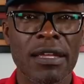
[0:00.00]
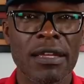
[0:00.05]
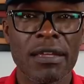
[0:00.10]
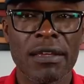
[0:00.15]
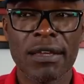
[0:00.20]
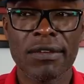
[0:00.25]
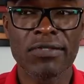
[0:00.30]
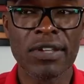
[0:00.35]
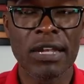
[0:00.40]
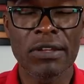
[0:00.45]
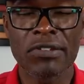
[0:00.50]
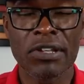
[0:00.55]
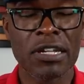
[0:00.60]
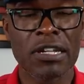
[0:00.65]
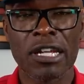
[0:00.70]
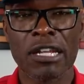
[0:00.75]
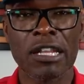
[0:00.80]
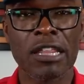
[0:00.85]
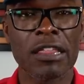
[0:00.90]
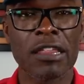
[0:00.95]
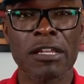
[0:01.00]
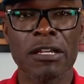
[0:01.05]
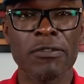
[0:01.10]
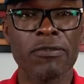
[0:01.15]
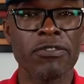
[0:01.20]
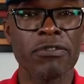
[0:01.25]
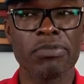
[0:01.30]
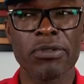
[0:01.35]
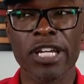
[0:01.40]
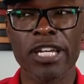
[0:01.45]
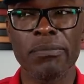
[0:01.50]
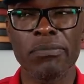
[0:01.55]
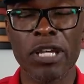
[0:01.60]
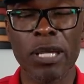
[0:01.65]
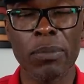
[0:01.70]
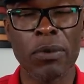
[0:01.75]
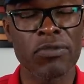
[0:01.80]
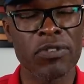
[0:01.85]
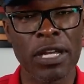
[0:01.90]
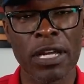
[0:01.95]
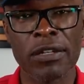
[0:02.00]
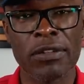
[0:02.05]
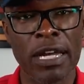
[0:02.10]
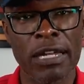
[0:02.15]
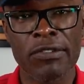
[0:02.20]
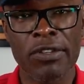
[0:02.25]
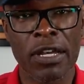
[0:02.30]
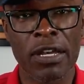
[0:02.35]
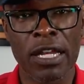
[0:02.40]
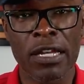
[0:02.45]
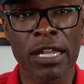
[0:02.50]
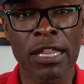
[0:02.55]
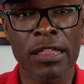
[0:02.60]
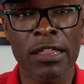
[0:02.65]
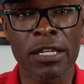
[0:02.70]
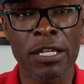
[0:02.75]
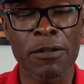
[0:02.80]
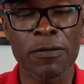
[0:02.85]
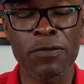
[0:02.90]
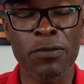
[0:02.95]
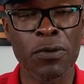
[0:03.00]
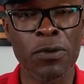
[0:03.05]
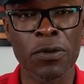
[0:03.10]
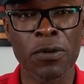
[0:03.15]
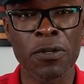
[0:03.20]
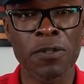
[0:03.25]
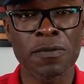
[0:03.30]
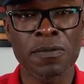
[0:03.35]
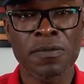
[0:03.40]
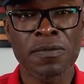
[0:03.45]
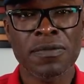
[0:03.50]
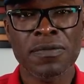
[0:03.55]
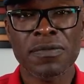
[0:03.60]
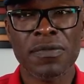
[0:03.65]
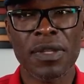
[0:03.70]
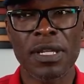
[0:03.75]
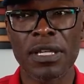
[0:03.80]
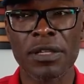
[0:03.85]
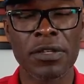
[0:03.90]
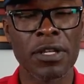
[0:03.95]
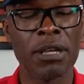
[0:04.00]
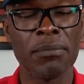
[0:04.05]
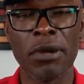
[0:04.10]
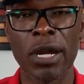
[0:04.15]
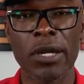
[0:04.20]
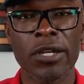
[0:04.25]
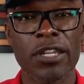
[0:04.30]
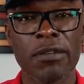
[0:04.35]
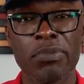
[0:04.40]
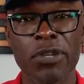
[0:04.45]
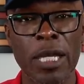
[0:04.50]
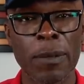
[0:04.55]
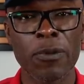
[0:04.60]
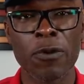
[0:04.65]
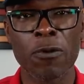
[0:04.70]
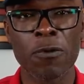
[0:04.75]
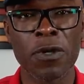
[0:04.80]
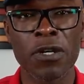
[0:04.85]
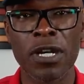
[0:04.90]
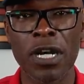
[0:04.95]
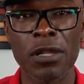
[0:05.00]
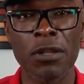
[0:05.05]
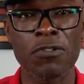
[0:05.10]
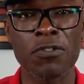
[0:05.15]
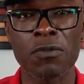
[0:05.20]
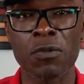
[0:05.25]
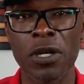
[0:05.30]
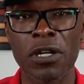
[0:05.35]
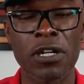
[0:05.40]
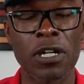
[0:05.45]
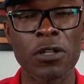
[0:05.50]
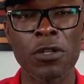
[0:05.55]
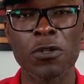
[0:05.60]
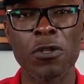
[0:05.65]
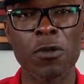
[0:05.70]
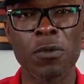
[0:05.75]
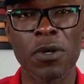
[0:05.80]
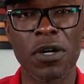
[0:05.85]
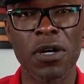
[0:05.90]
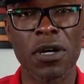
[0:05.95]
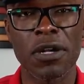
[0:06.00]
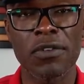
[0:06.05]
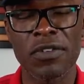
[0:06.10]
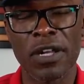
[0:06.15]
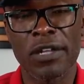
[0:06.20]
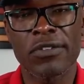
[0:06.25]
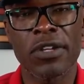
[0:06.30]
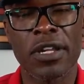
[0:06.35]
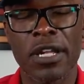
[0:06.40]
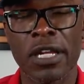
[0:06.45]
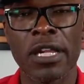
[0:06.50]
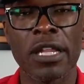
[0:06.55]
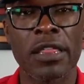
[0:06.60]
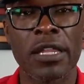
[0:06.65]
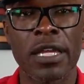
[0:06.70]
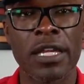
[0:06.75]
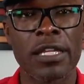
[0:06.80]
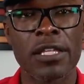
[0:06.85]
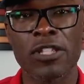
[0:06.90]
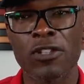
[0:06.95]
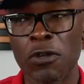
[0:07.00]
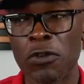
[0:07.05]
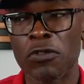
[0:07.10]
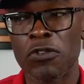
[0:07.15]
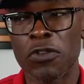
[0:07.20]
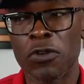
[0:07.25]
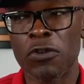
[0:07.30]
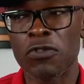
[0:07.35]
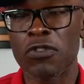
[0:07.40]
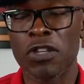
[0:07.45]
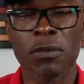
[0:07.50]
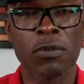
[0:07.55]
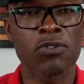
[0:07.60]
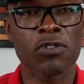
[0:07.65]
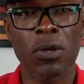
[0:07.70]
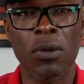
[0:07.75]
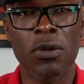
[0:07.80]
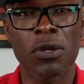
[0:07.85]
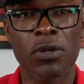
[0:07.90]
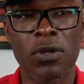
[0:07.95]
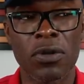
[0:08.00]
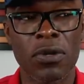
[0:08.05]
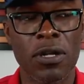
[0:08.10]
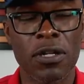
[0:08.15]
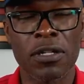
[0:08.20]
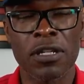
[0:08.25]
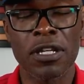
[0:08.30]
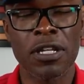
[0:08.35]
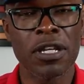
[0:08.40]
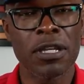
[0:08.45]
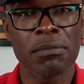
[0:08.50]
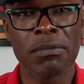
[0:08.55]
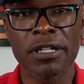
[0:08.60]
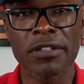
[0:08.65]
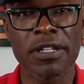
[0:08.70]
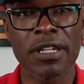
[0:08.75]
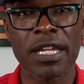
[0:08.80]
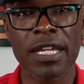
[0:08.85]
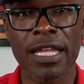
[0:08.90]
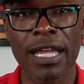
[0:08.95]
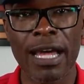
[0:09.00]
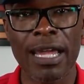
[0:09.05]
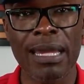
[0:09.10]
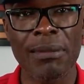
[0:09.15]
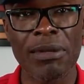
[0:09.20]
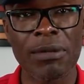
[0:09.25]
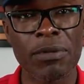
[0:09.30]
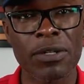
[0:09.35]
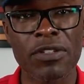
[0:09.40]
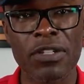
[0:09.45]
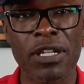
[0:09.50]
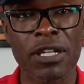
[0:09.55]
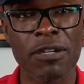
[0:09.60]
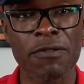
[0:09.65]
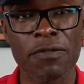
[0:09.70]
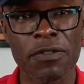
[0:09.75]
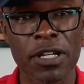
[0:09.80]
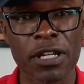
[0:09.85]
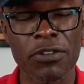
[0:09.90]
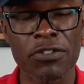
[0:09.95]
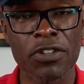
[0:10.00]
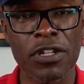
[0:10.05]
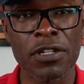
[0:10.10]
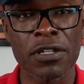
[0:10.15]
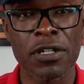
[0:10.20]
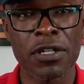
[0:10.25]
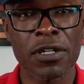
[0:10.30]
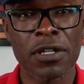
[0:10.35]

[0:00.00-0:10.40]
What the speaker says: He's not done anything for black people. He's not done anything for the American people, regardless of what color you are. He's not done anything. Do you see what's going on with the economy, with the inflation,